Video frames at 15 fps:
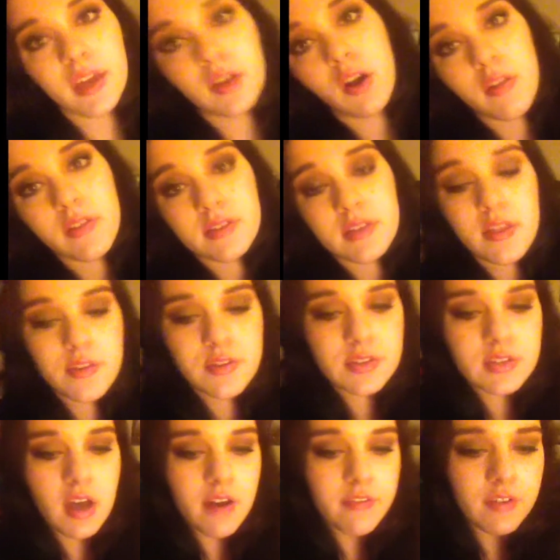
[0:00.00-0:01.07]
and all this other
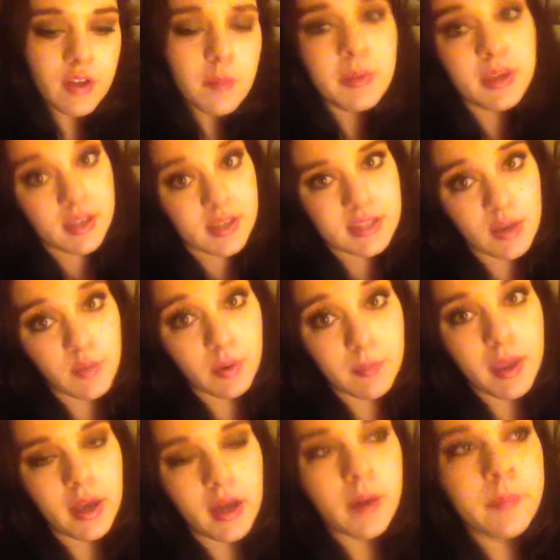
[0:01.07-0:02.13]
stuff because they wear
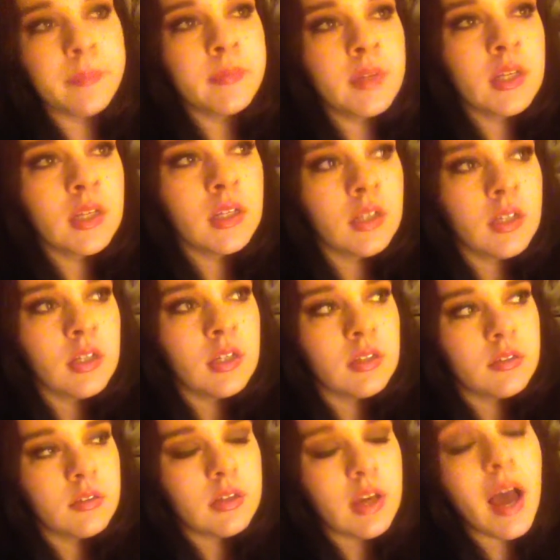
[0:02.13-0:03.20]
makeup.
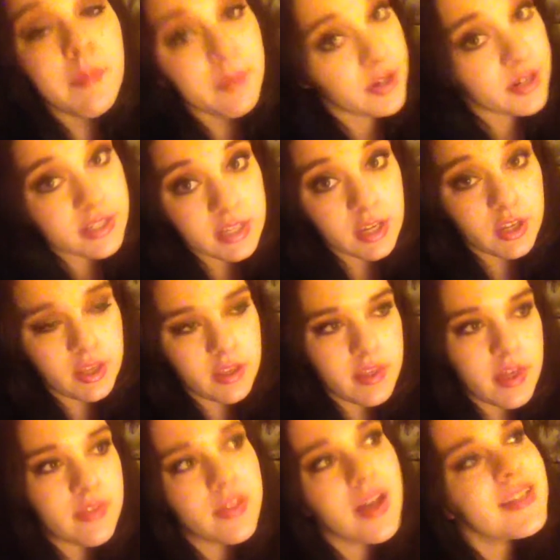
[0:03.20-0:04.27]
I'm here to tell you
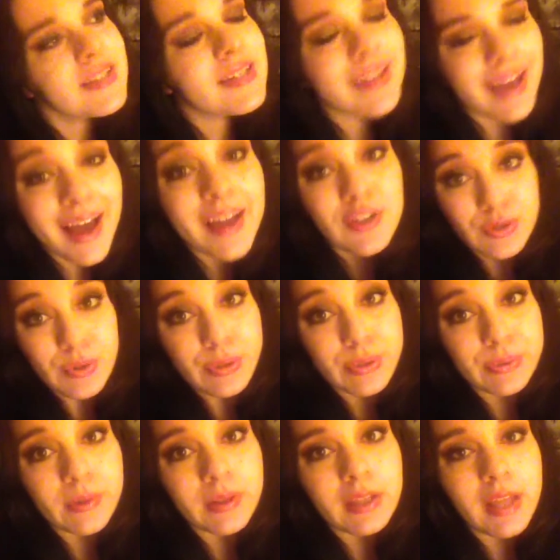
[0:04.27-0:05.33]
that that's not
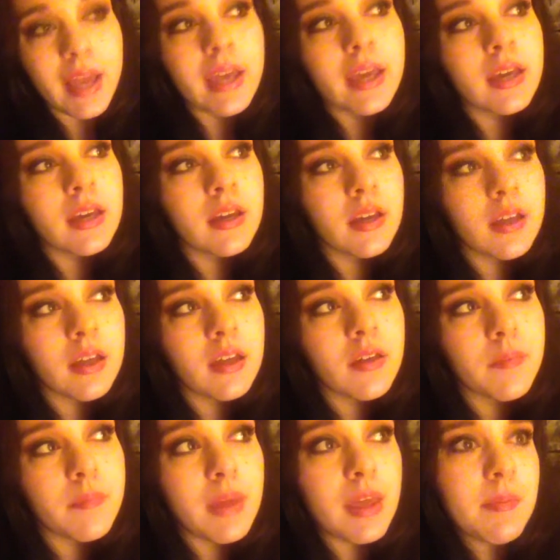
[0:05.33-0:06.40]
true. Like,
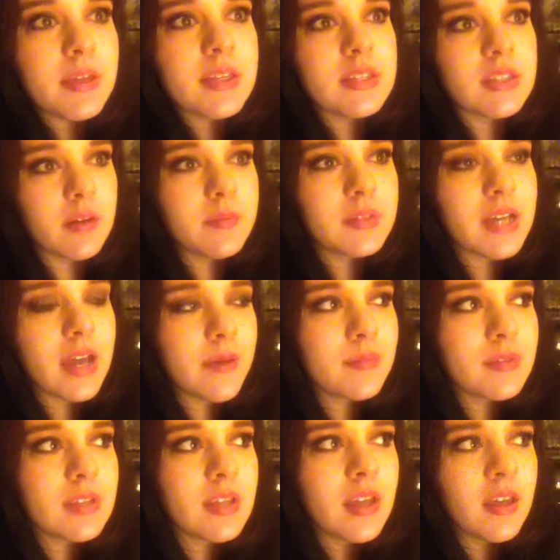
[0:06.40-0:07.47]
maybe
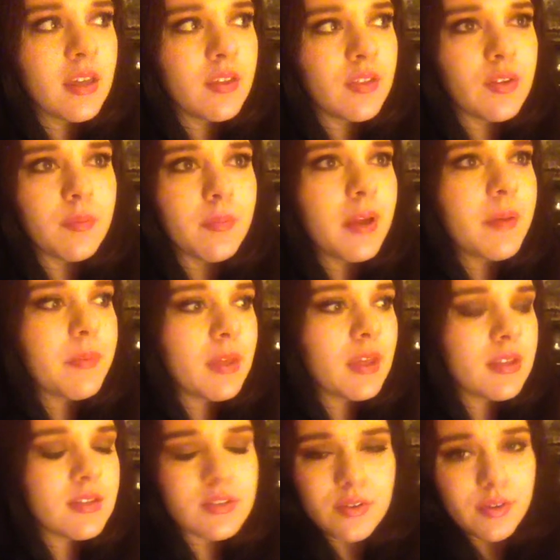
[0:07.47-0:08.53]
sometimes there might be
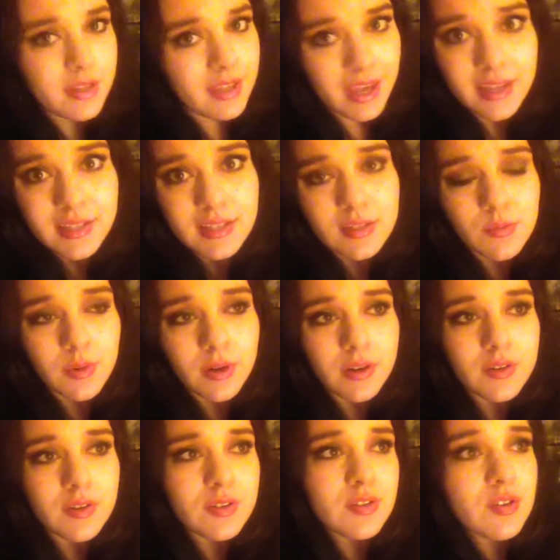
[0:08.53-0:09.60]
certain cases
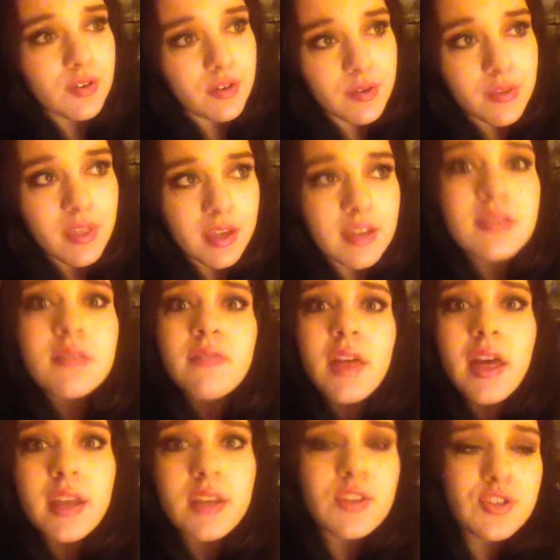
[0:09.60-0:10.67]
where certain things of
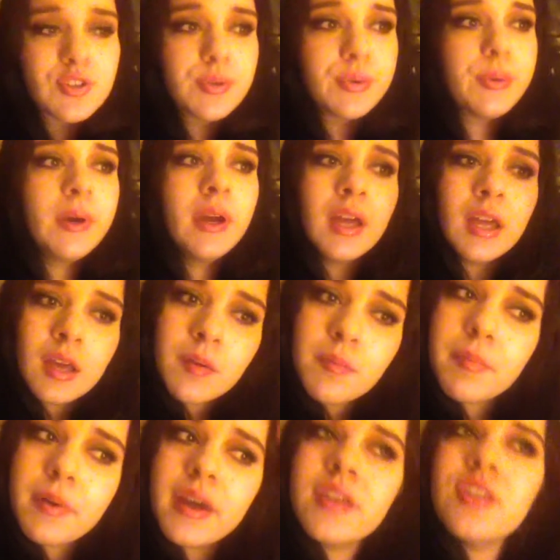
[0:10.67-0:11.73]
that is true,
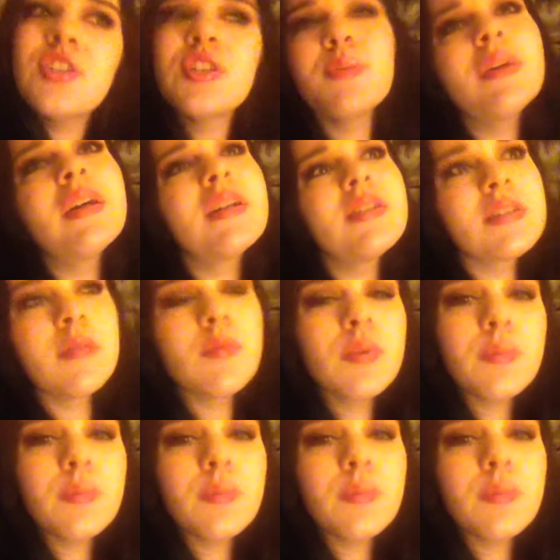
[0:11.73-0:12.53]
but just because someone